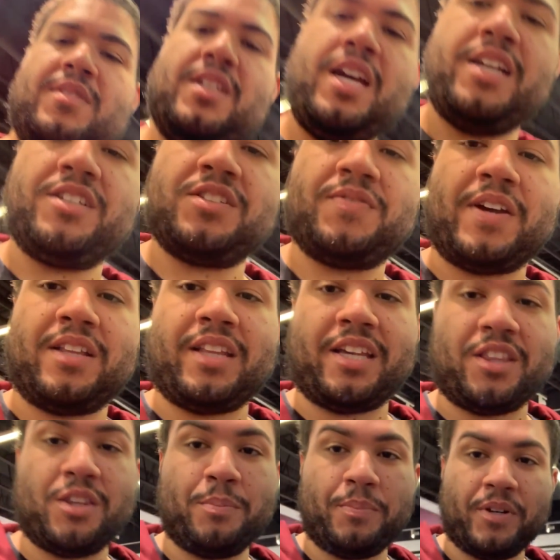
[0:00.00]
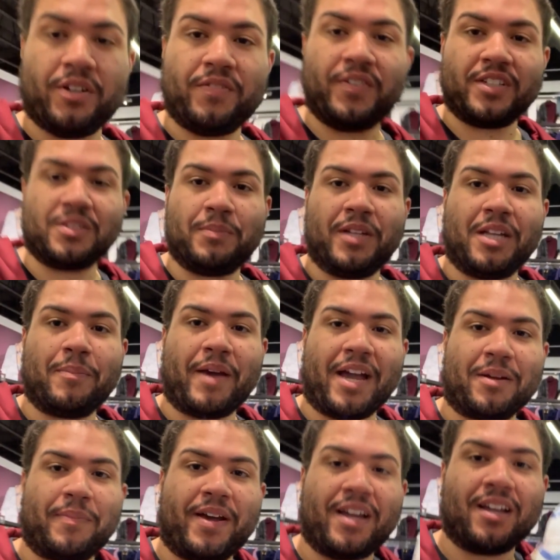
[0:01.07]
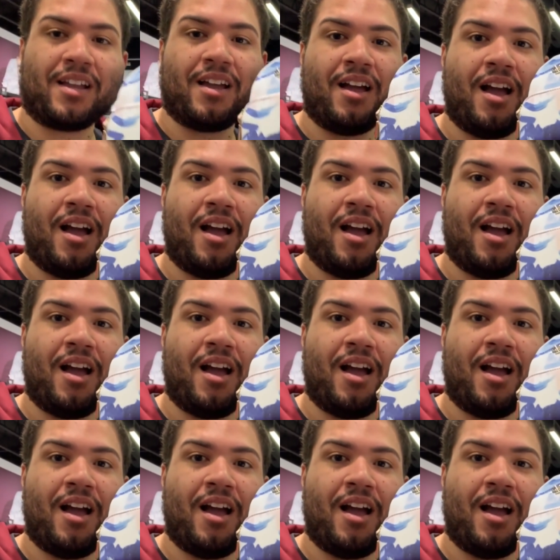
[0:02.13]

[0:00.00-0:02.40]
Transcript: I just found like the perfect mini backpack.